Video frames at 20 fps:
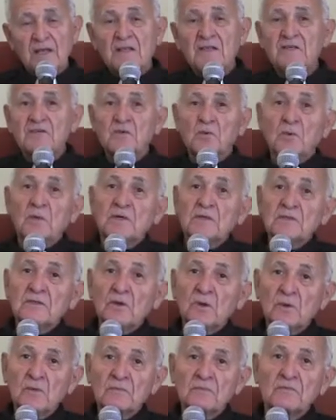There's a
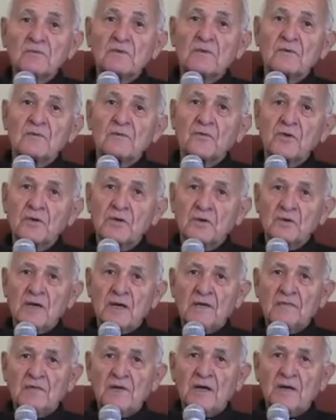well-known
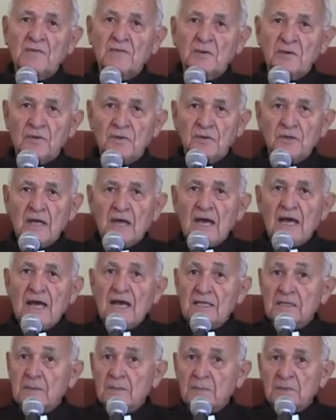photograph of her
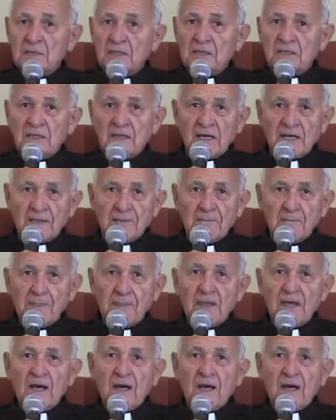at the picket line,